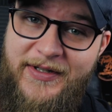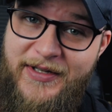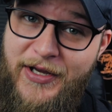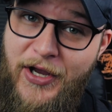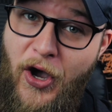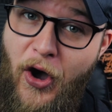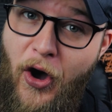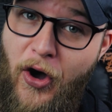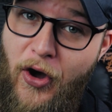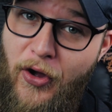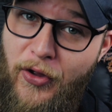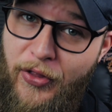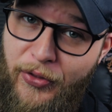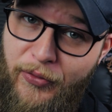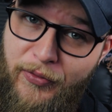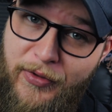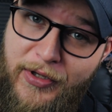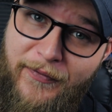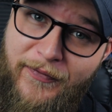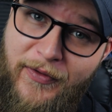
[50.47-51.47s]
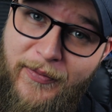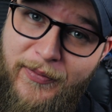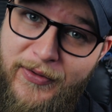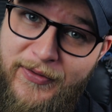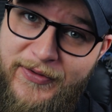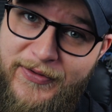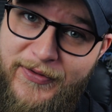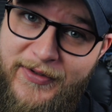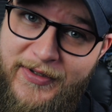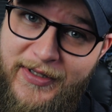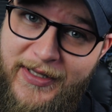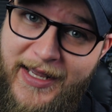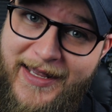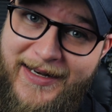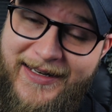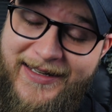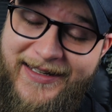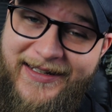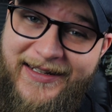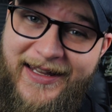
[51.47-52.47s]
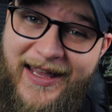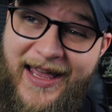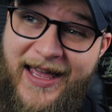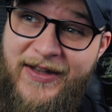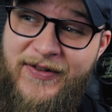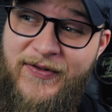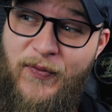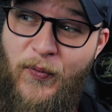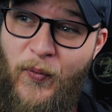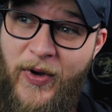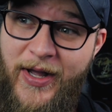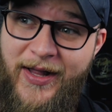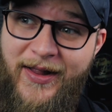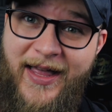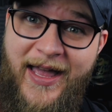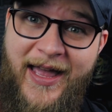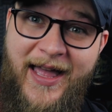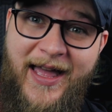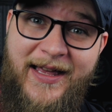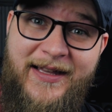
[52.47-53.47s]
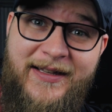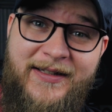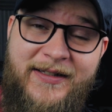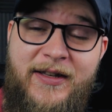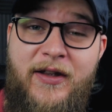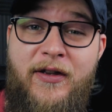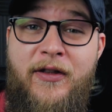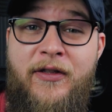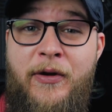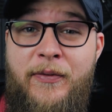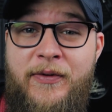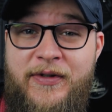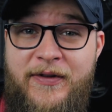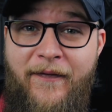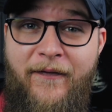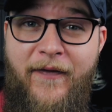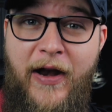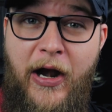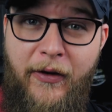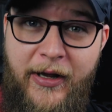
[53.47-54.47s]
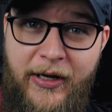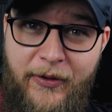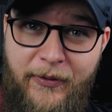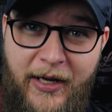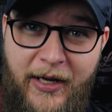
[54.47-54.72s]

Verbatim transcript: see all three of the boosters landed, as well as there was a fairing